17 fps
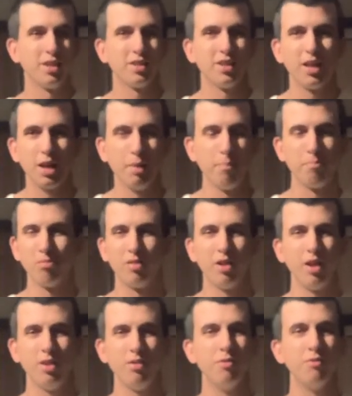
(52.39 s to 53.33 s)
It's like a
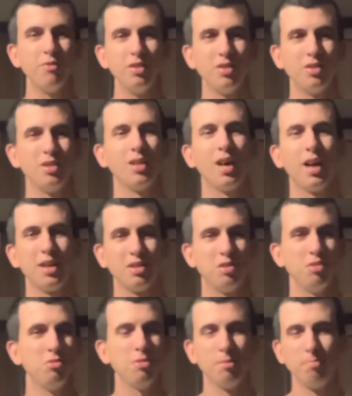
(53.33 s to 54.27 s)
brand new VCR
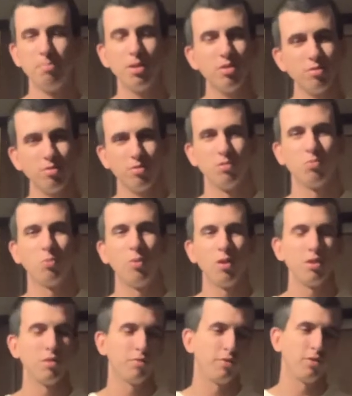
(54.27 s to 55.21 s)
too. The picture is
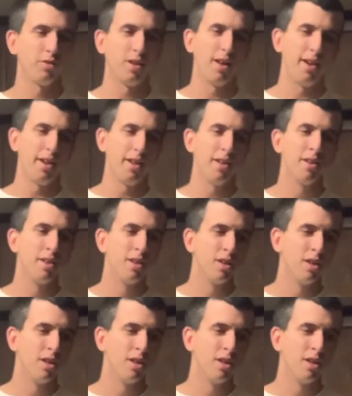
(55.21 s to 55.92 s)
wonderful on it.